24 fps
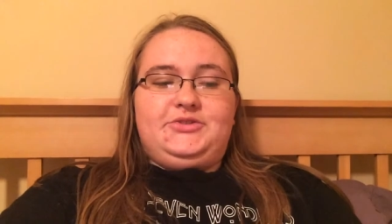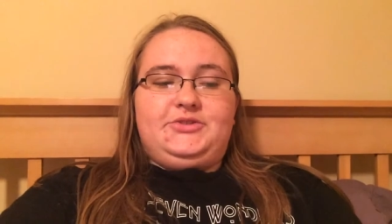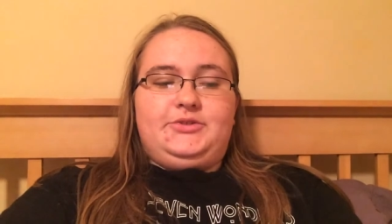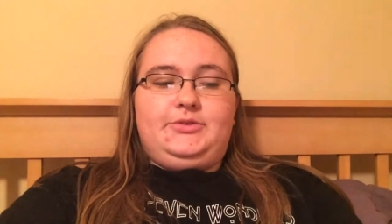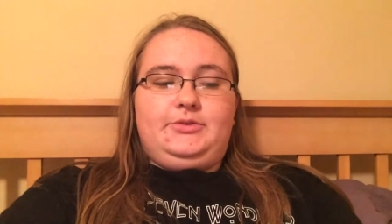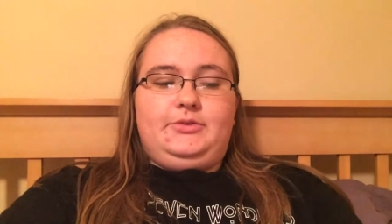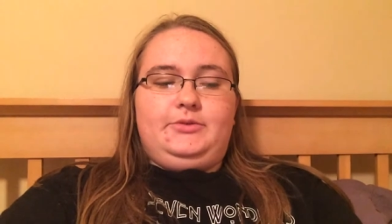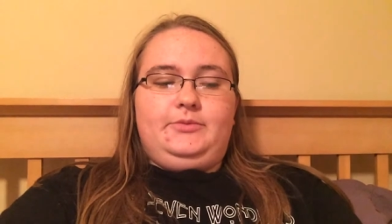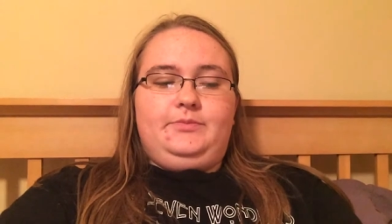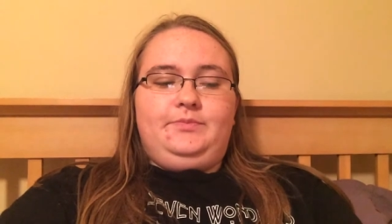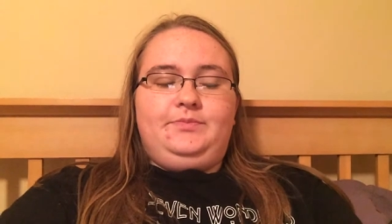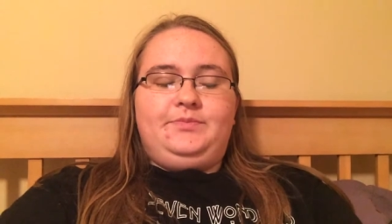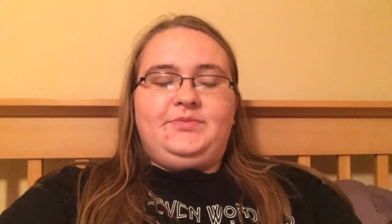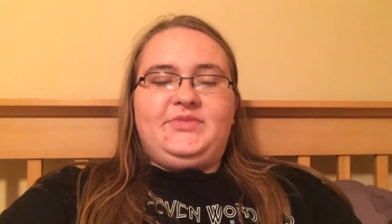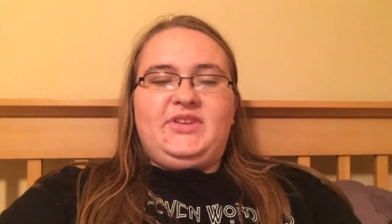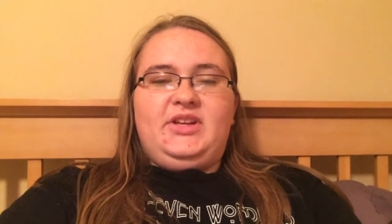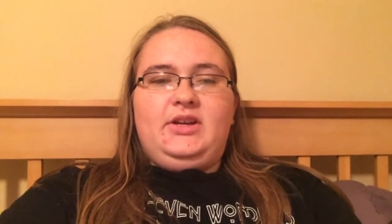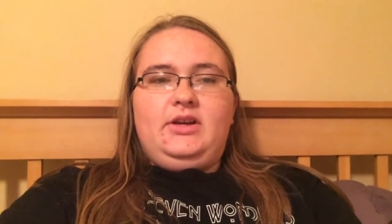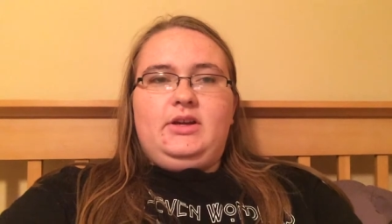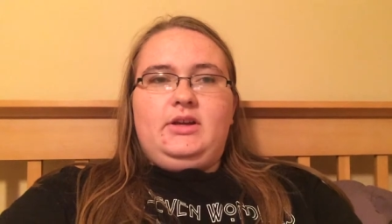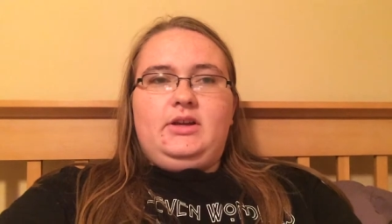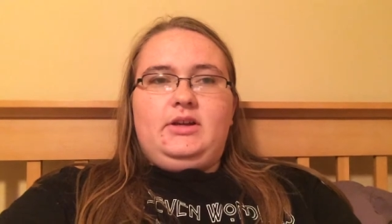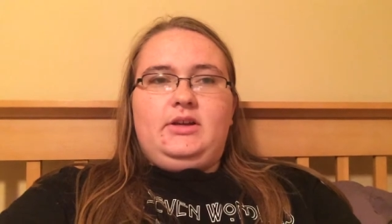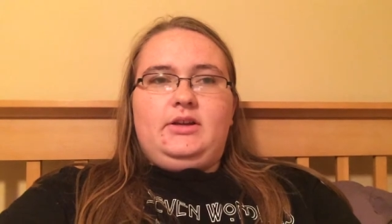So
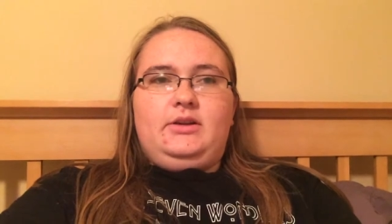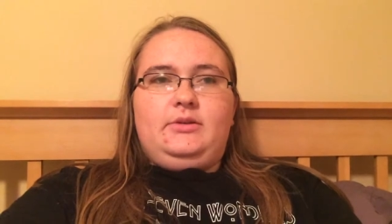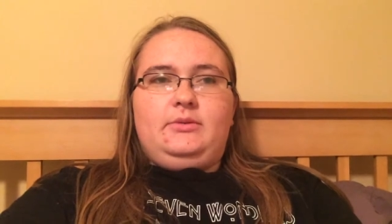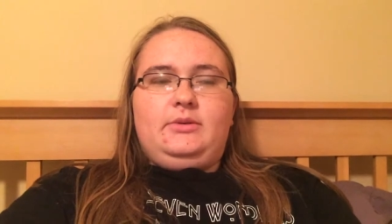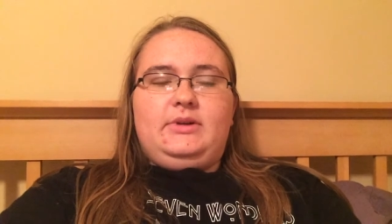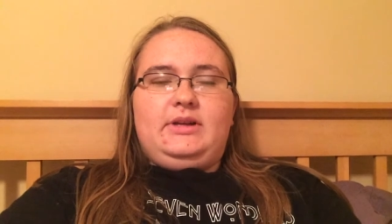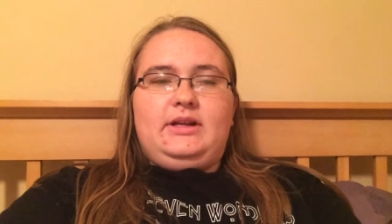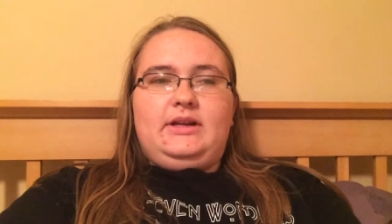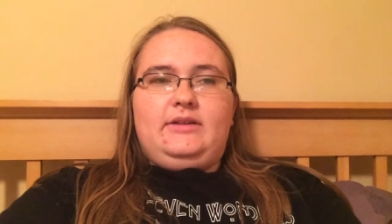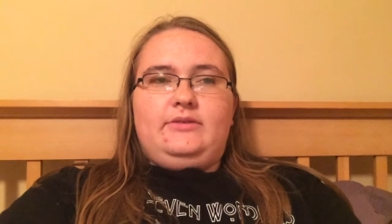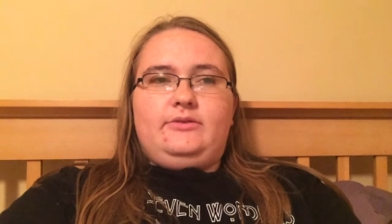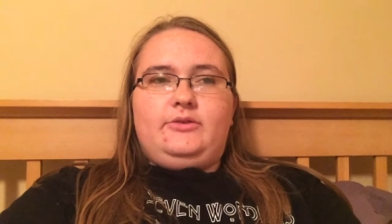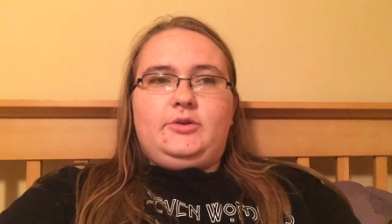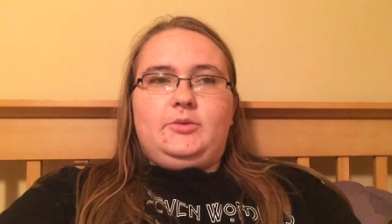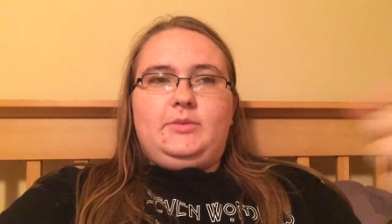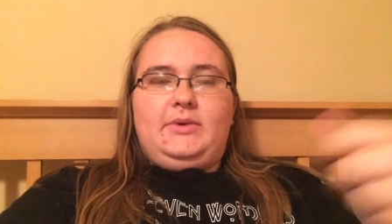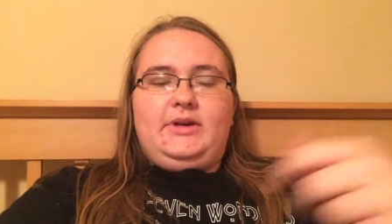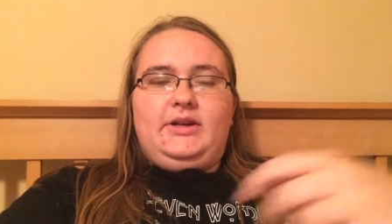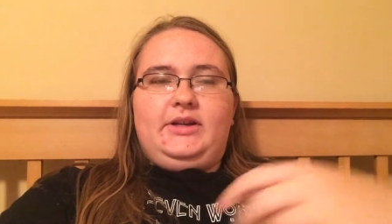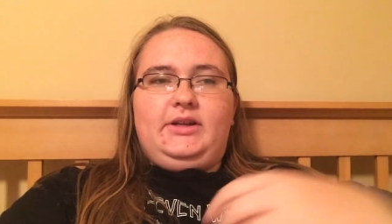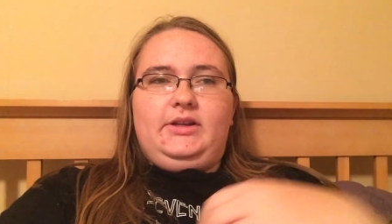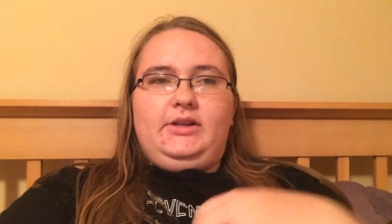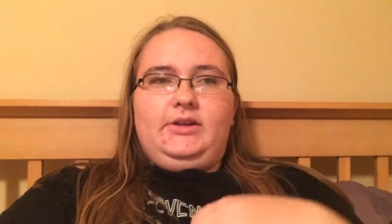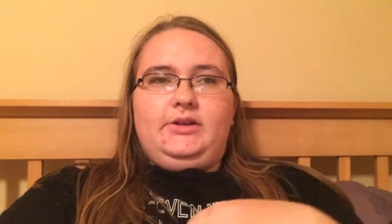it went on for
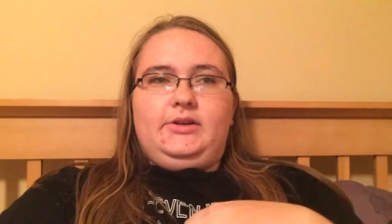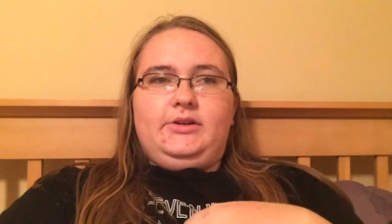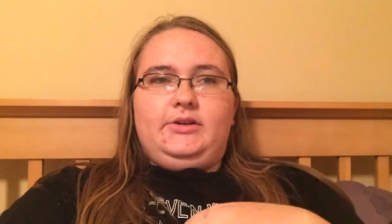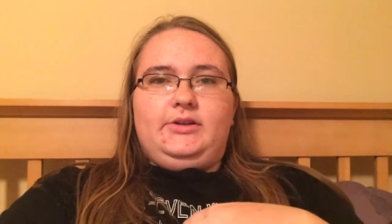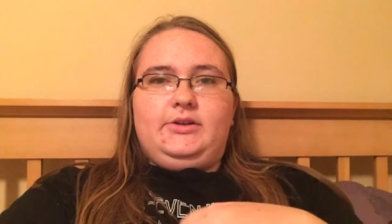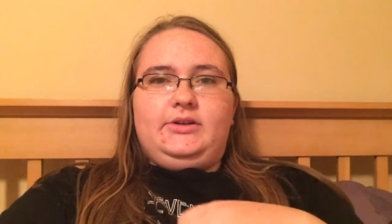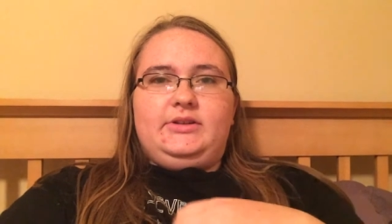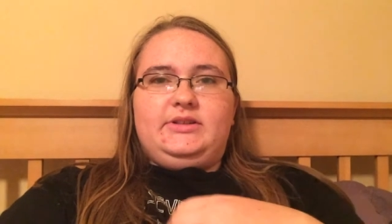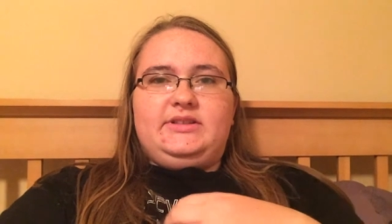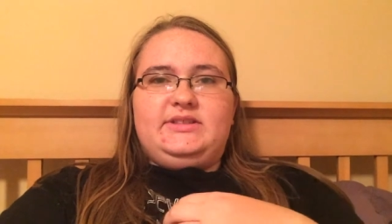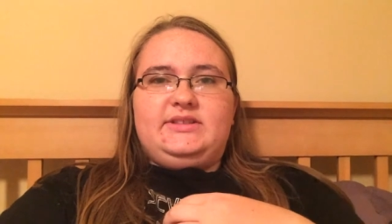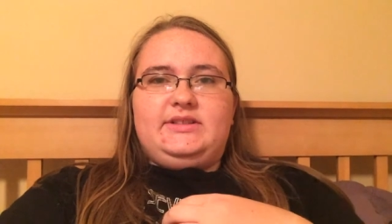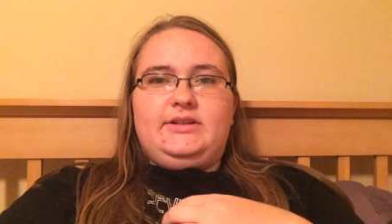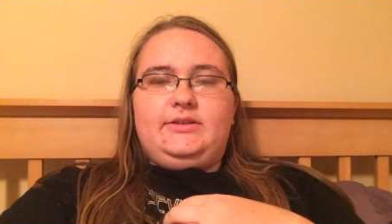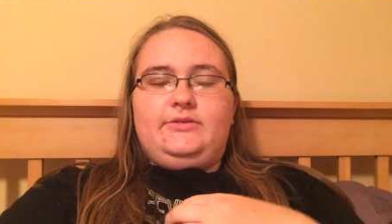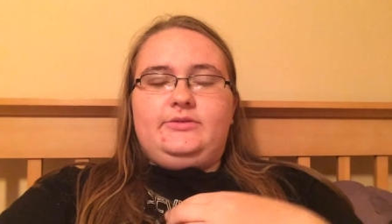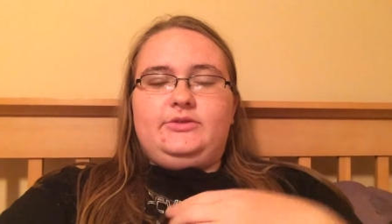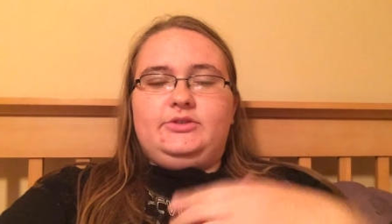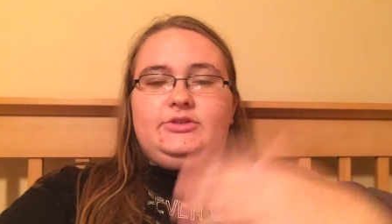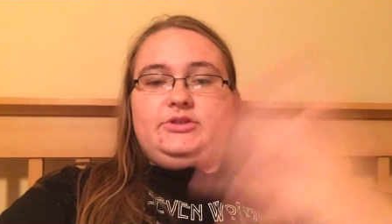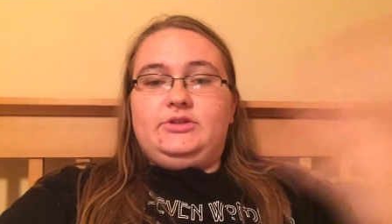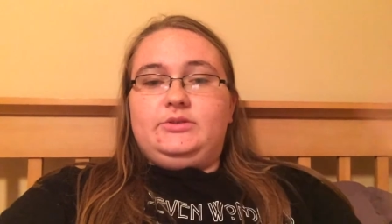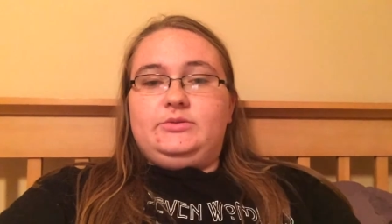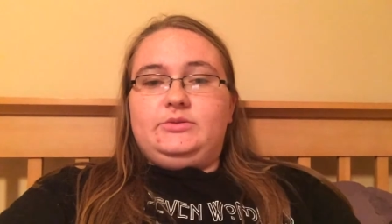about a year and stuff,
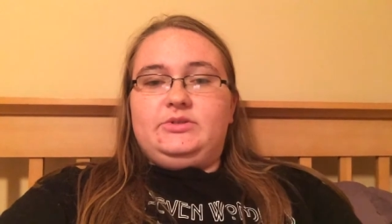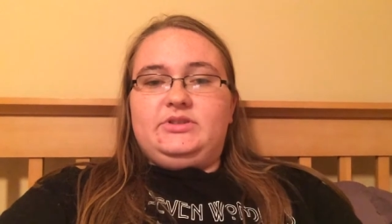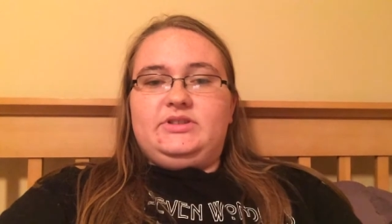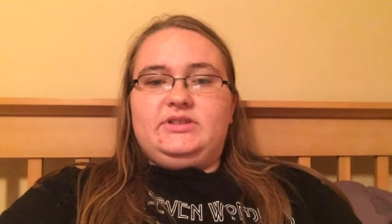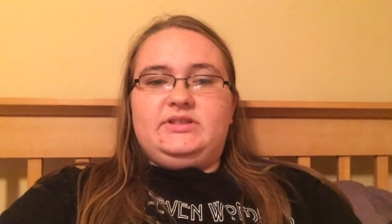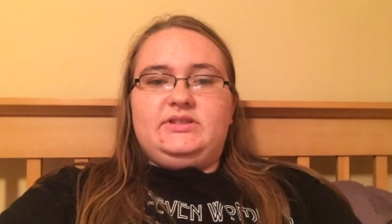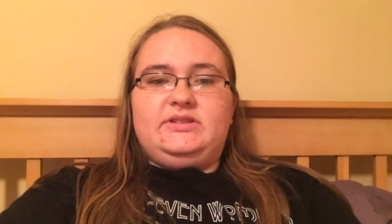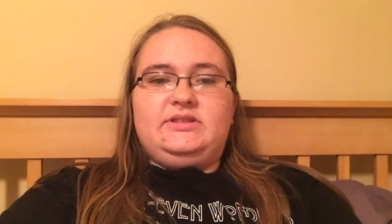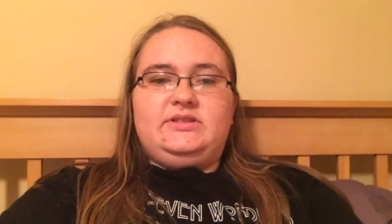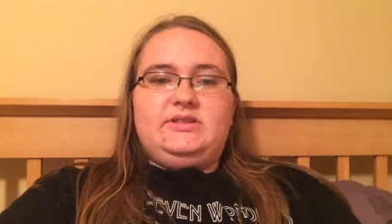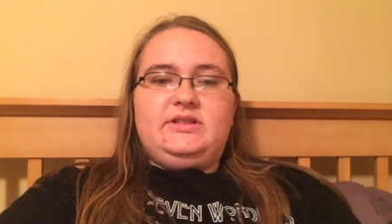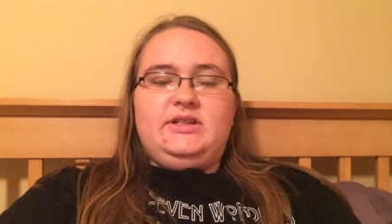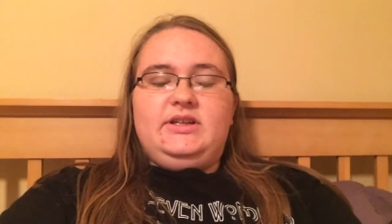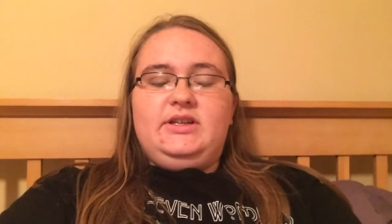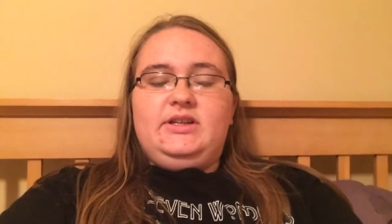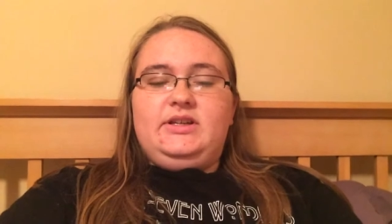and she would just,